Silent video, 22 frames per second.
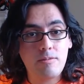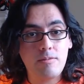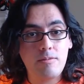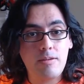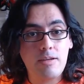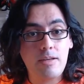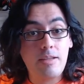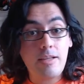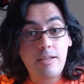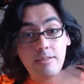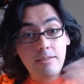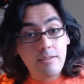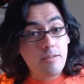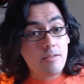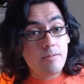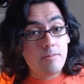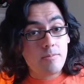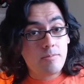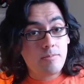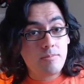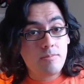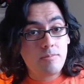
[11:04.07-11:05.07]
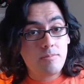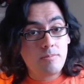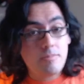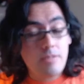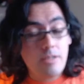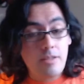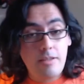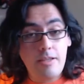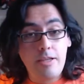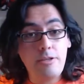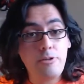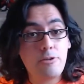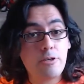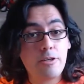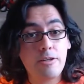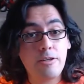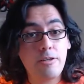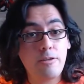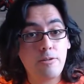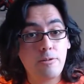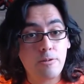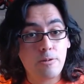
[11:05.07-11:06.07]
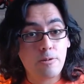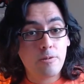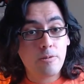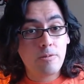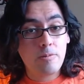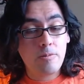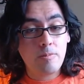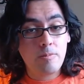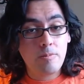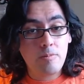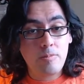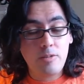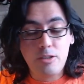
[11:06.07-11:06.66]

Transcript: And that's it. And then you're gonna learn,